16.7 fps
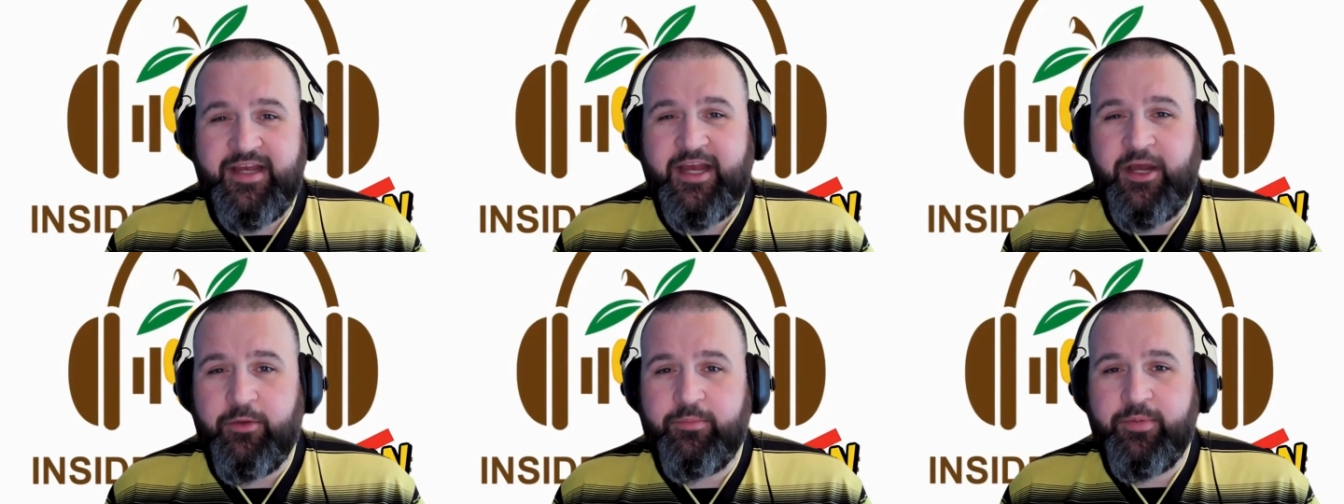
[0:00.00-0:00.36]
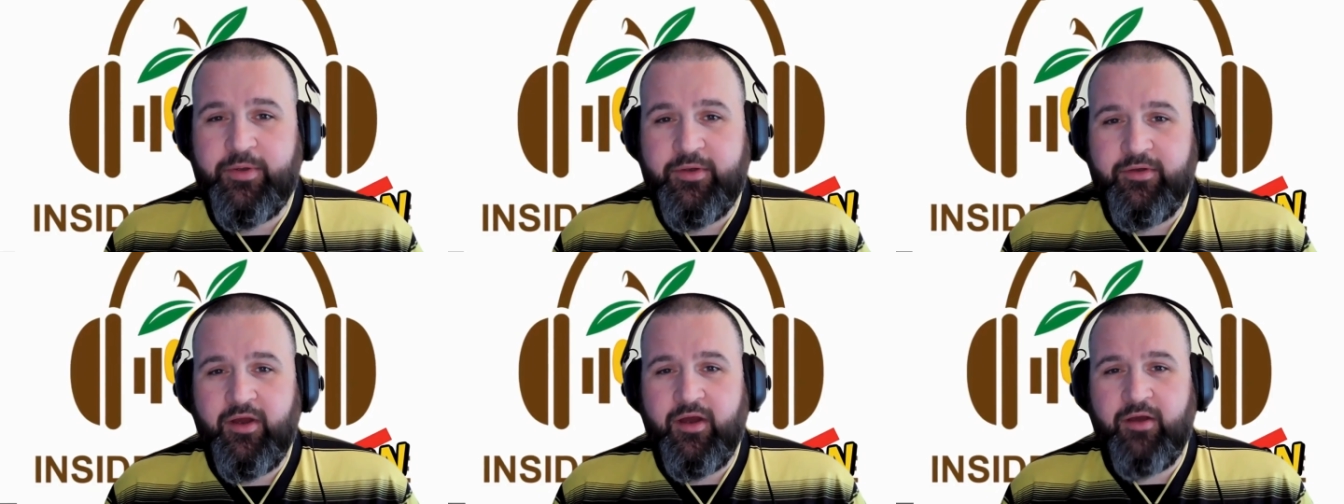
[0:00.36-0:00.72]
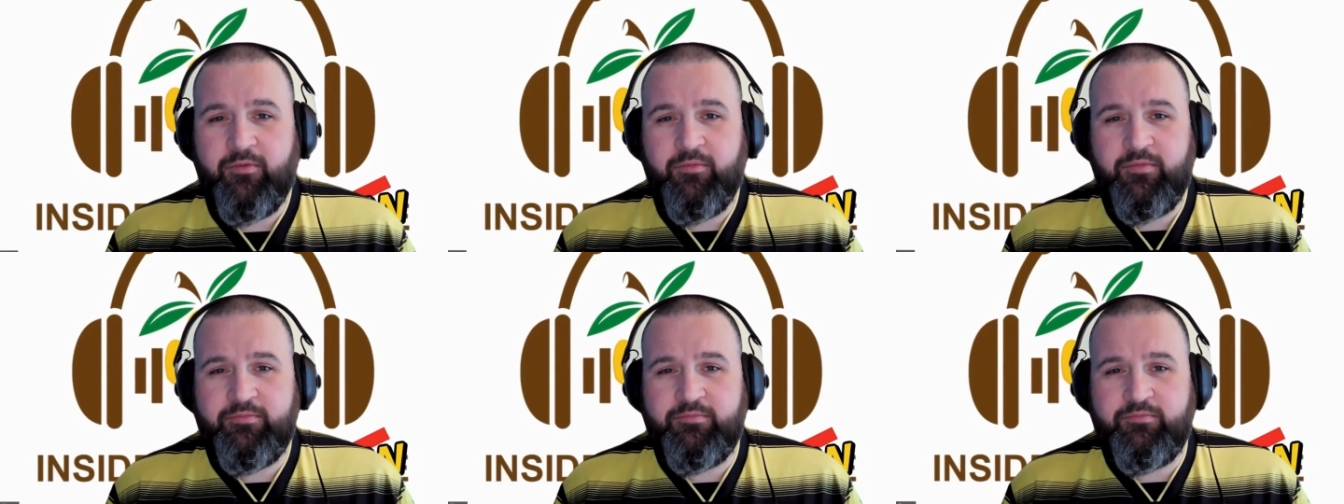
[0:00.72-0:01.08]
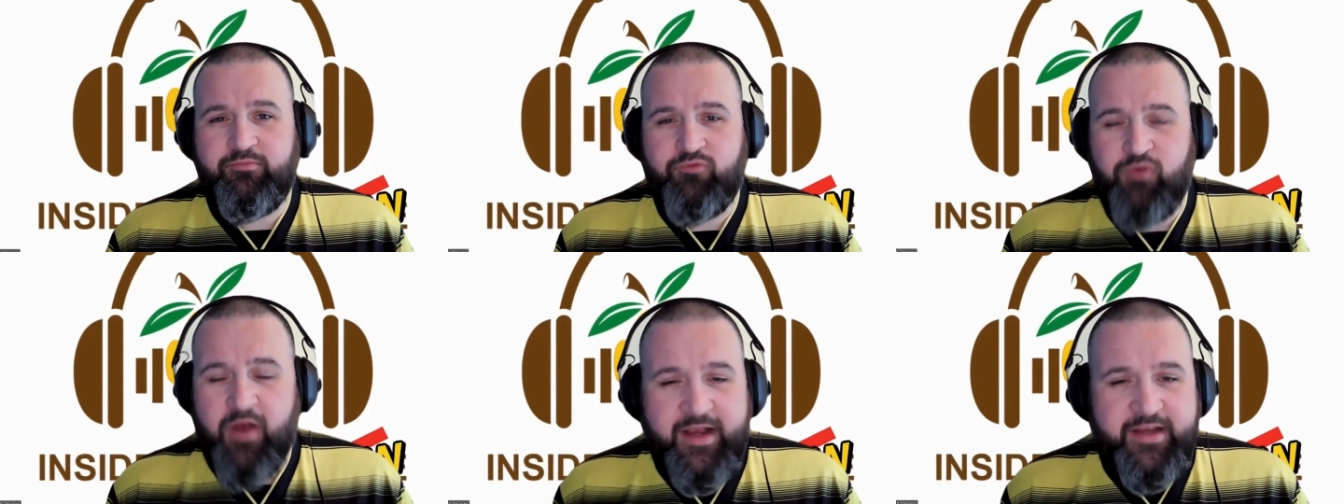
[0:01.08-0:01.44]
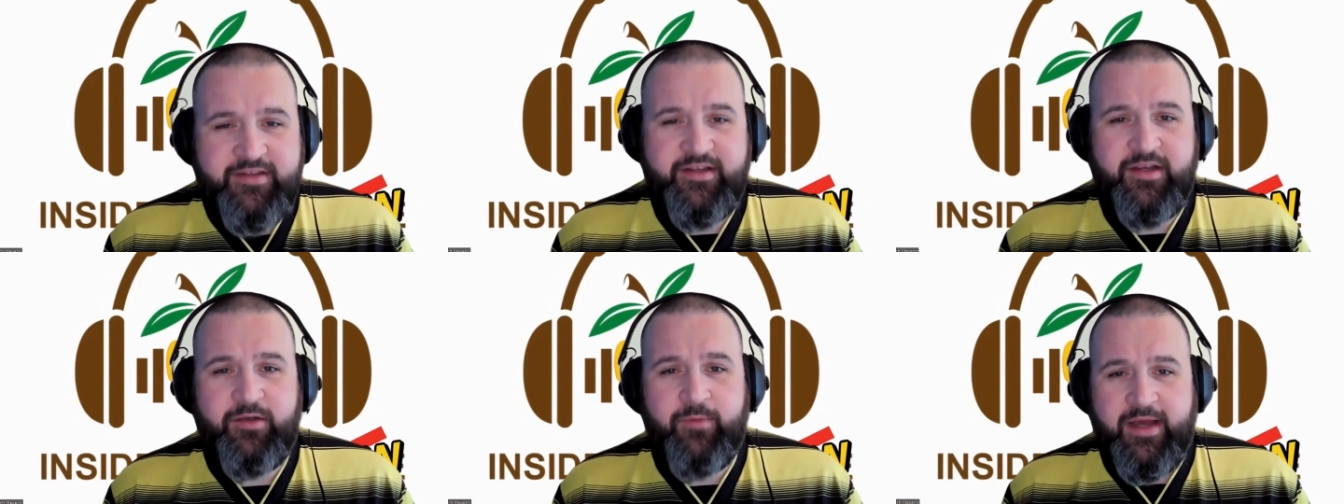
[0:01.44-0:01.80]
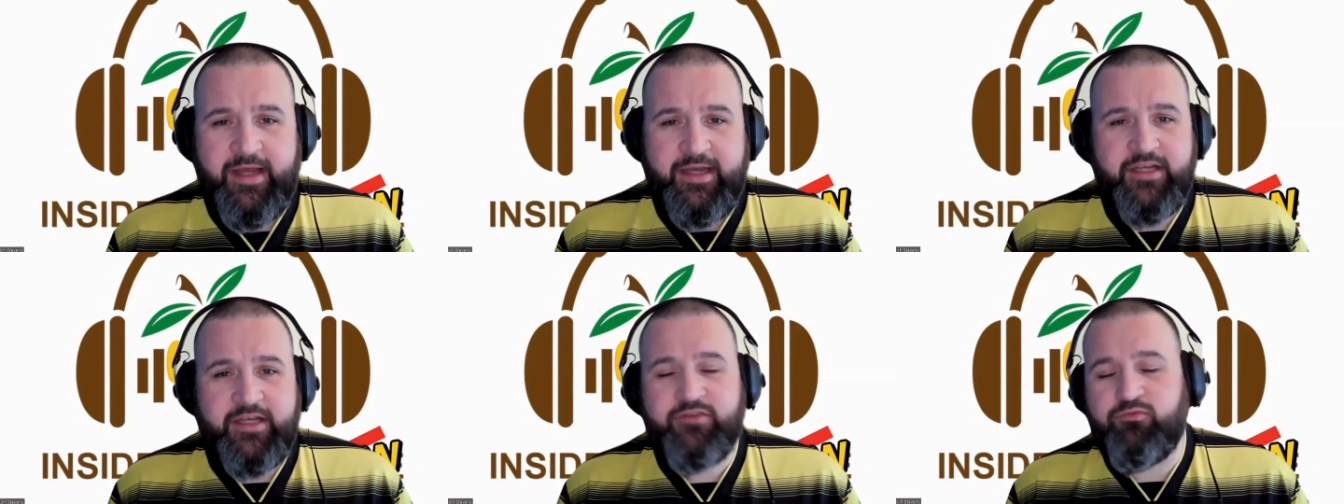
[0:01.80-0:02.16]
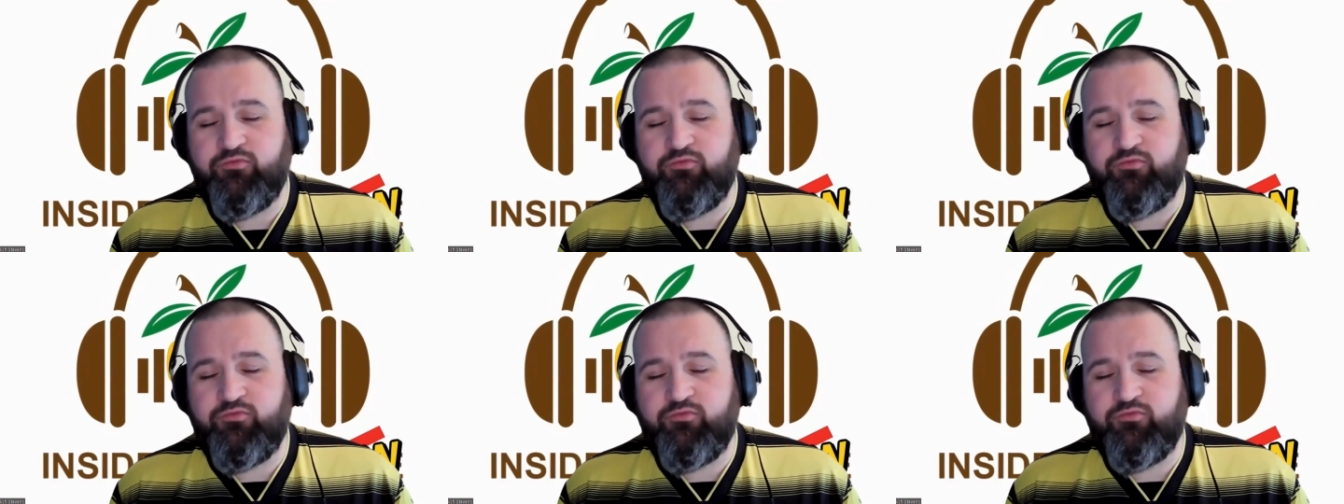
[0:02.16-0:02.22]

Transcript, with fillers: to help raise the awareness,